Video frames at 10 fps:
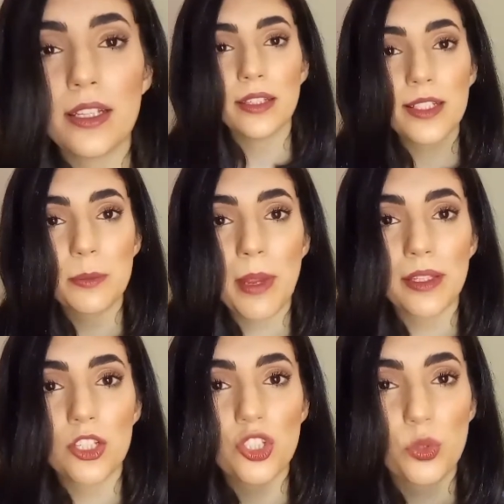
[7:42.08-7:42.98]
let's make
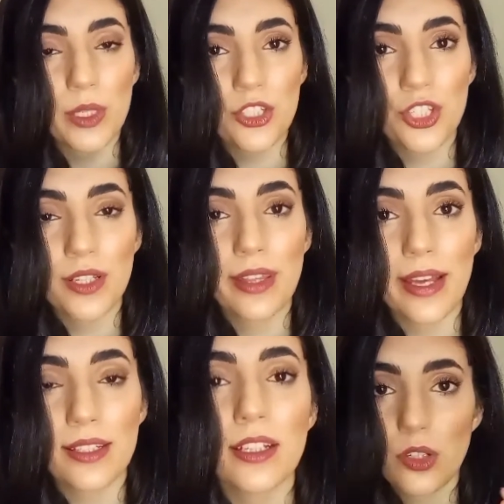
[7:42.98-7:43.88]
this question
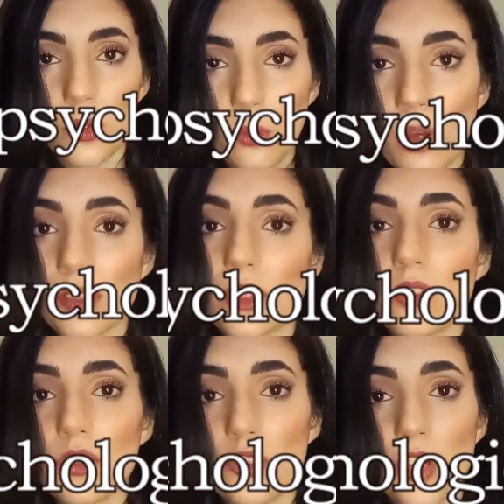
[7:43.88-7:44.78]
that what
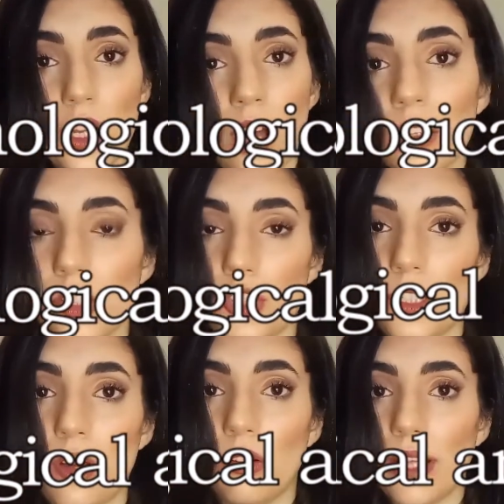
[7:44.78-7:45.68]

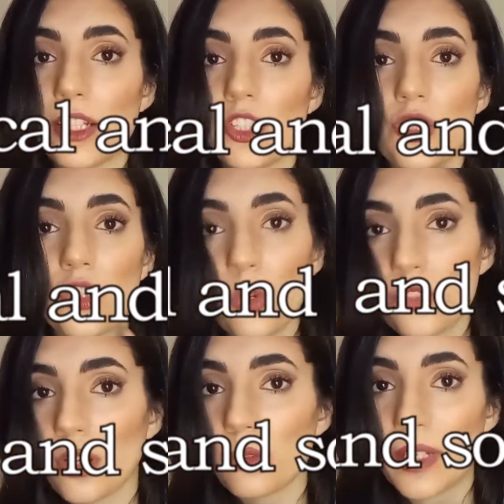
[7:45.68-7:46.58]
psychological and
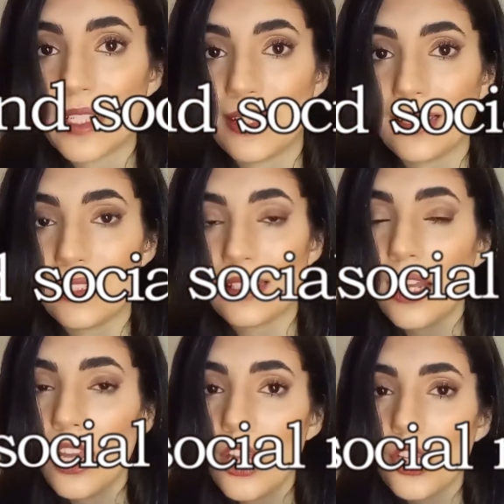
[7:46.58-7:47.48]
social reasons
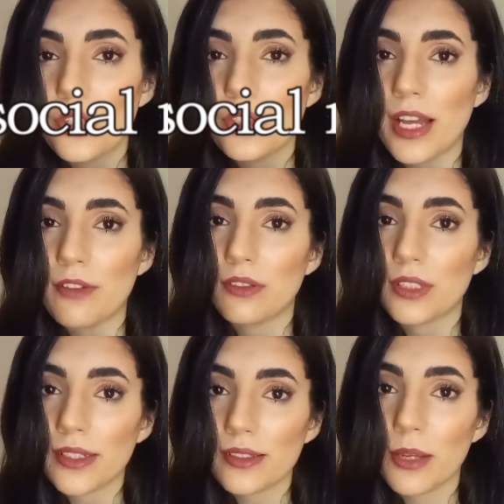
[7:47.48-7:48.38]
could have
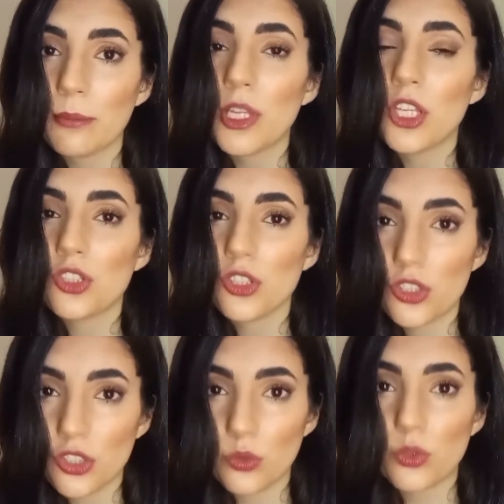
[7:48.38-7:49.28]
led them to
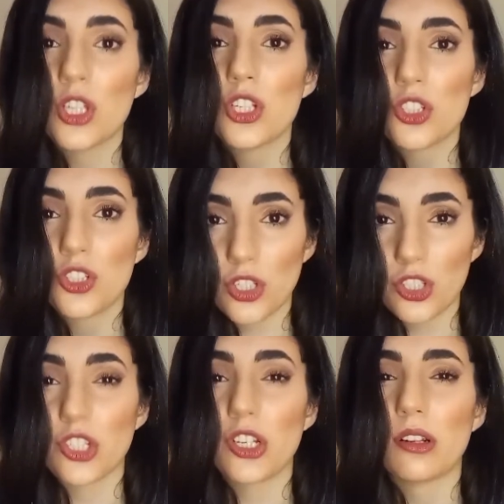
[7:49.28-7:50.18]
do
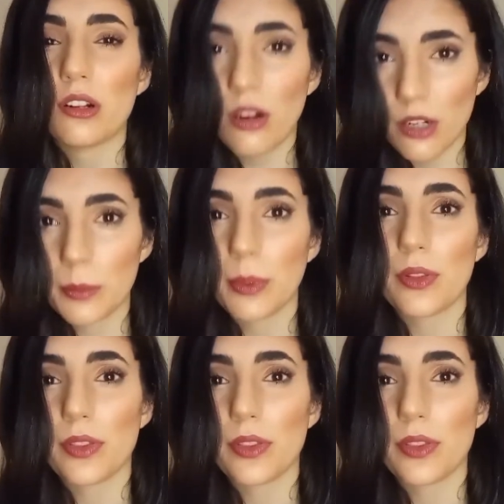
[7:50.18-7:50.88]
such a horrible